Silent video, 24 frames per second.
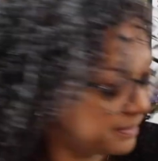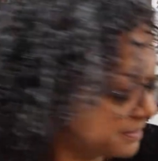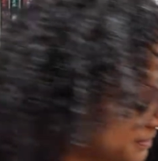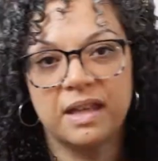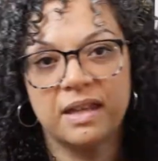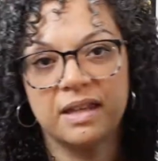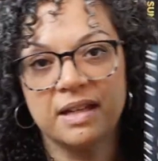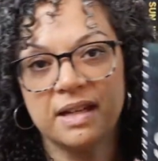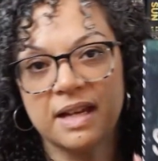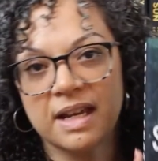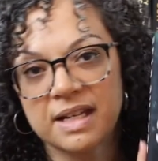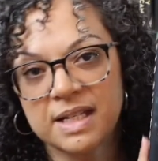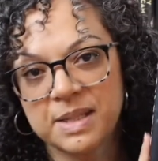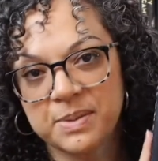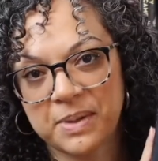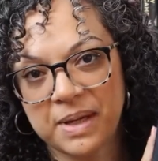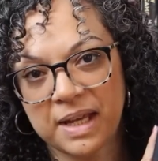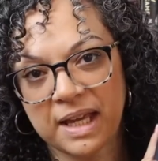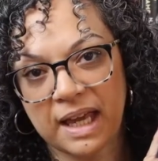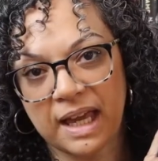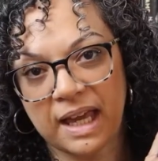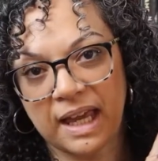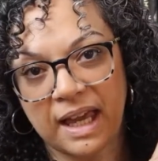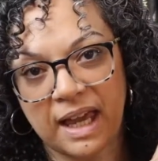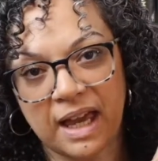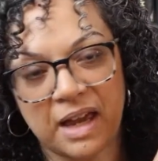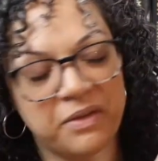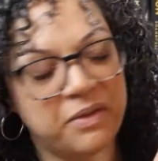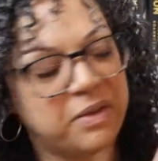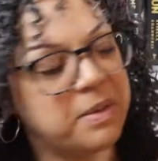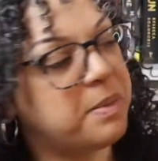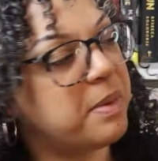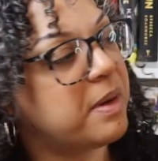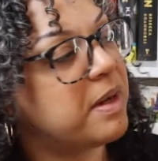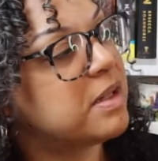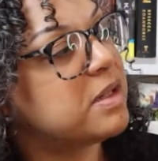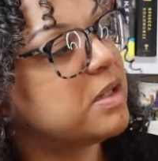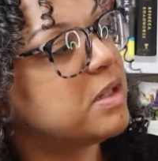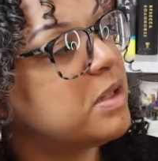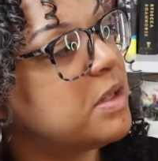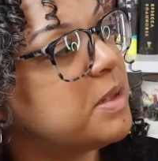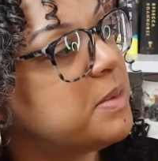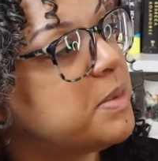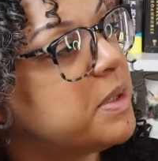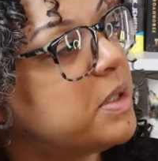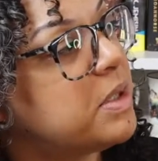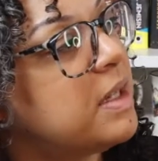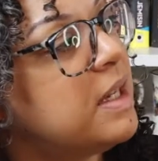Uh, the next book I got from Barnes &
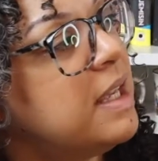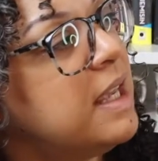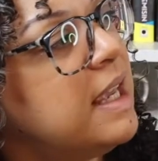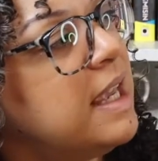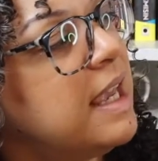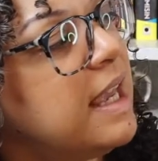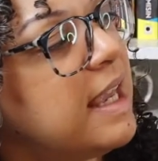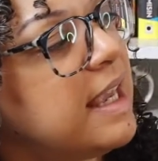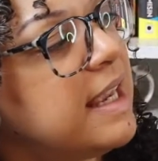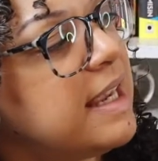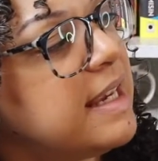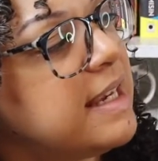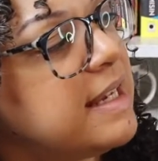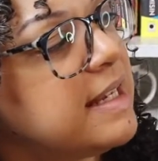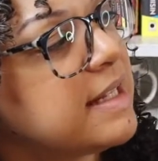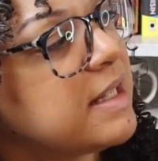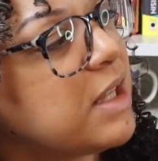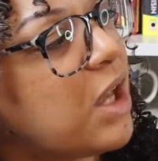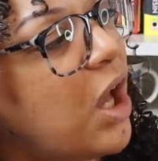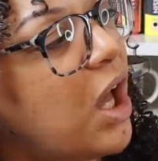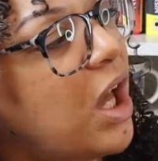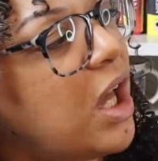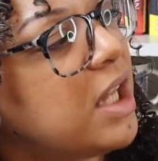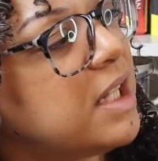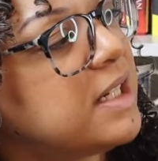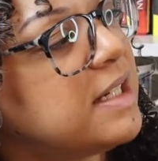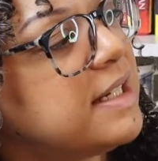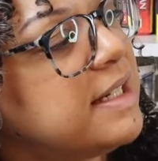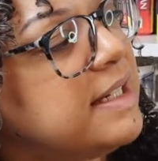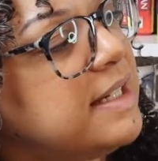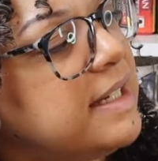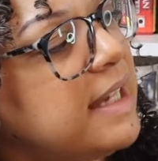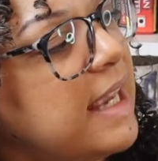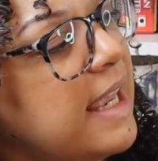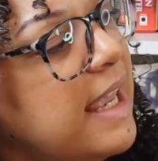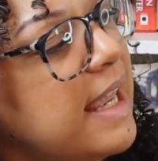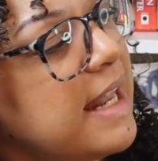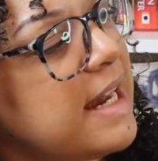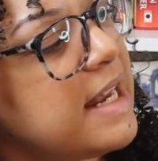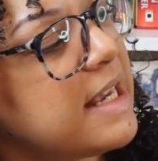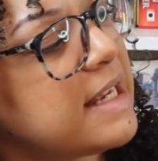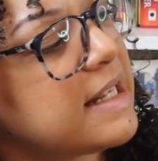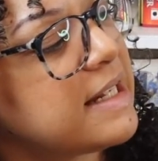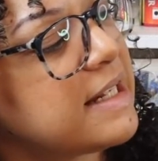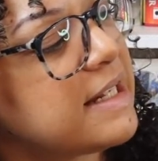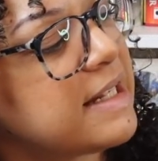Noble is called Dead